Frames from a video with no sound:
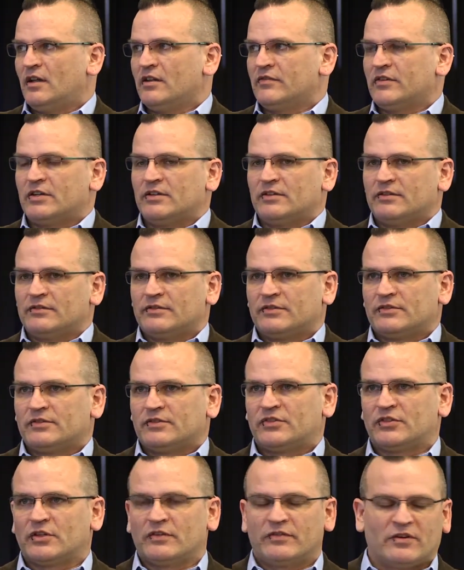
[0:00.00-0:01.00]
our
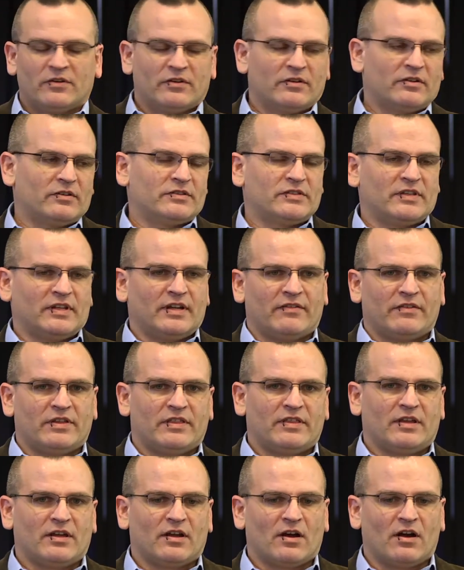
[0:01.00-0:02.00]
servers and
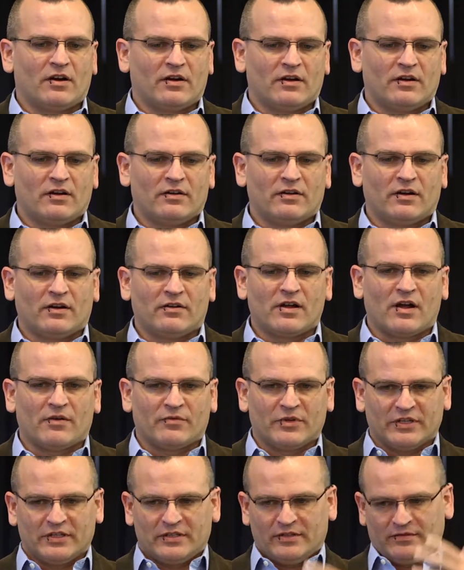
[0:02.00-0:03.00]
everything are not
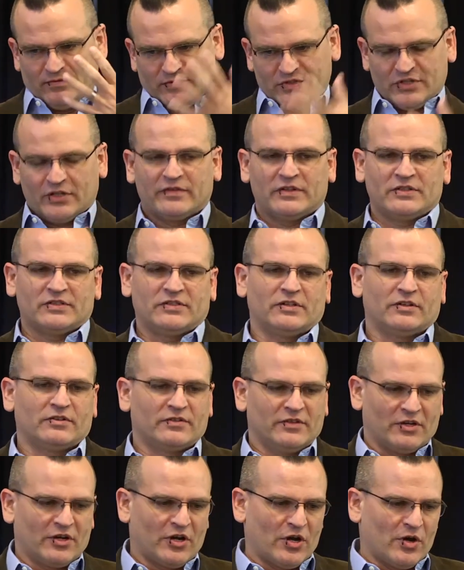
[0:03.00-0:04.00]
really servers. They're
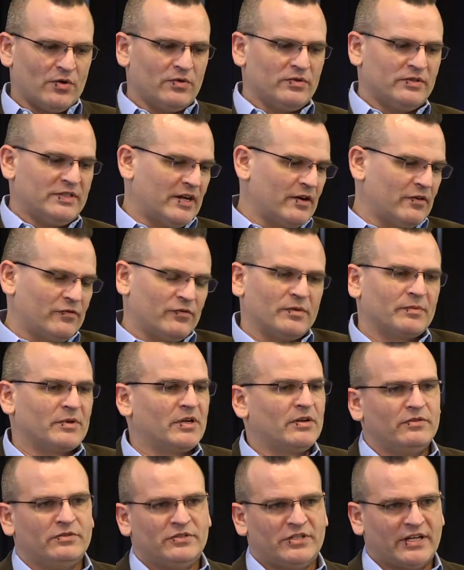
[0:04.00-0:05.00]
code, Terraform
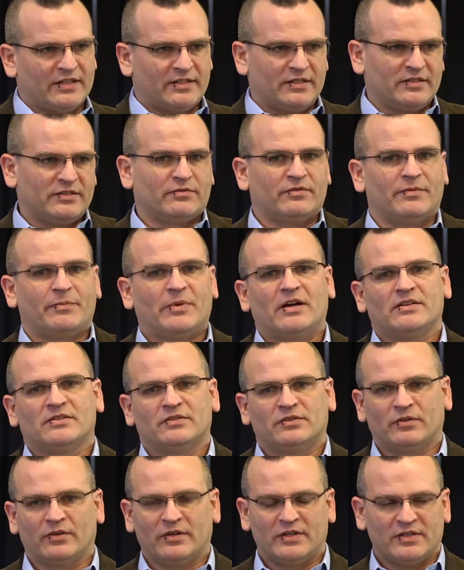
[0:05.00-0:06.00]
code checked into
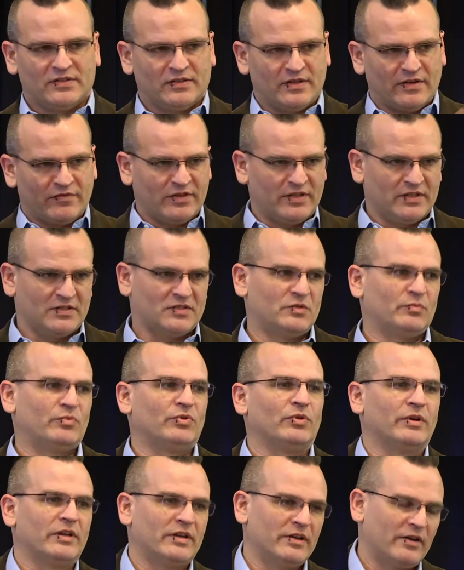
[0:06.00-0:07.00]
repositories, and everything's
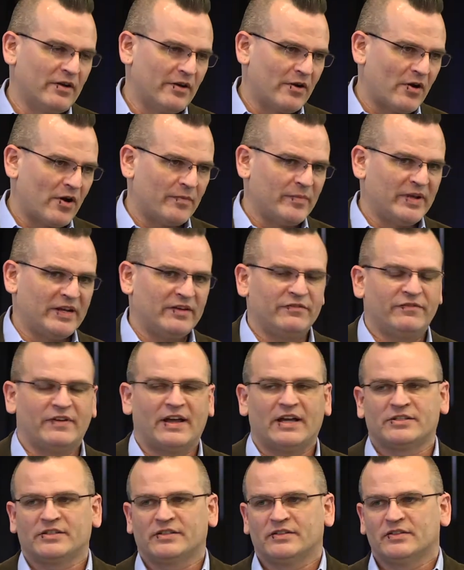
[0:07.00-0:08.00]
deployed in an automated
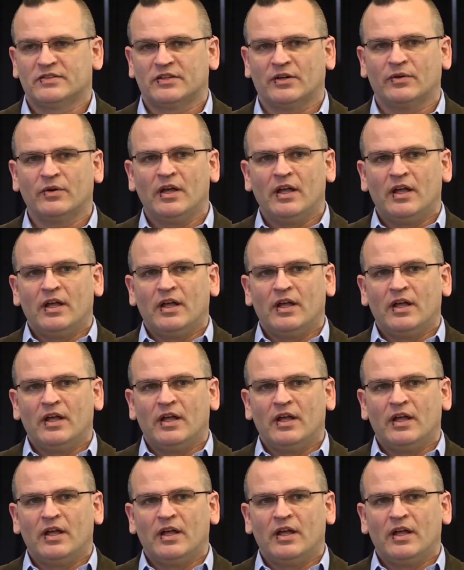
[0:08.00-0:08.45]
fashion. So